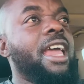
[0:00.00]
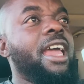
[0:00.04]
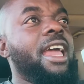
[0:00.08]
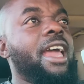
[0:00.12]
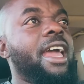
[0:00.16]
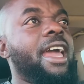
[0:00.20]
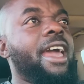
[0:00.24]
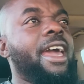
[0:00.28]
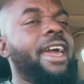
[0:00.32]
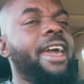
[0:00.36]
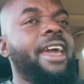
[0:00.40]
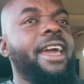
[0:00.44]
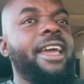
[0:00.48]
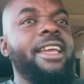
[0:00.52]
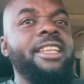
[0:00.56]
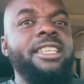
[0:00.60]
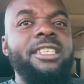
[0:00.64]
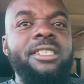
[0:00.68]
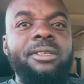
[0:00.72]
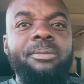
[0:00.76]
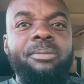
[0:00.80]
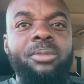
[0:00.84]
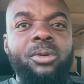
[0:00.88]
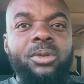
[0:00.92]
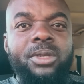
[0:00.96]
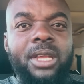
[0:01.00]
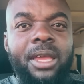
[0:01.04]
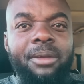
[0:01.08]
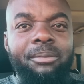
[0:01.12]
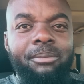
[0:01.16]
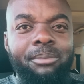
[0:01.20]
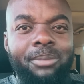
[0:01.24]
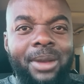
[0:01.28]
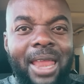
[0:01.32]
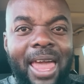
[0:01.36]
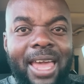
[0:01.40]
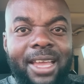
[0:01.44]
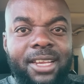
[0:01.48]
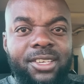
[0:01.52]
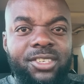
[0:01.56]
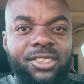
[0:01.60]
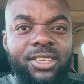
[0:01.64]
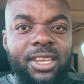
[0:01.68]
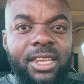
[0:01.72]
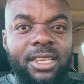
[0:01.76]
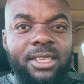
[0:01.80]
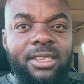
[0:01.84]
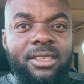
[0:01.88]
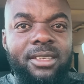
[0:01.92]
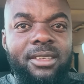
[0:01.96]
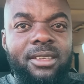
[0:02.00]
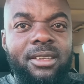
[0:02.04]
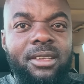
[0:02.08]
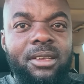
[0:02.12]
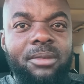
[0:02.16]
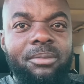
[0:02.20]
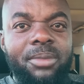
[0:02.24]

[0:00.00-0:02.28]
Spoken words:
and put a black sheet